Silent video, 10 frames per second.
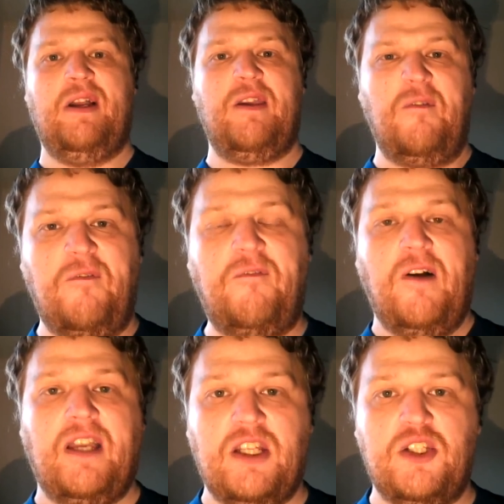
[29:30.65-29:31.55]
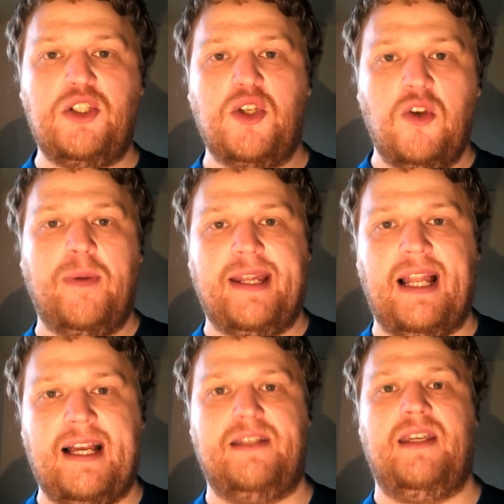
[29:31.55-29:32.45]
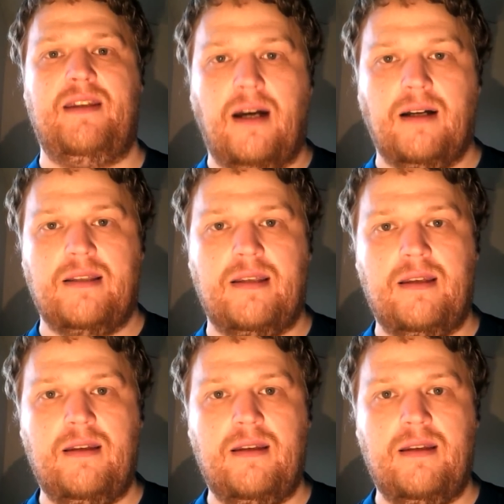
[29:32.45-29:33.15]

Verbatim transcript: you fucking stupid lazy cunt.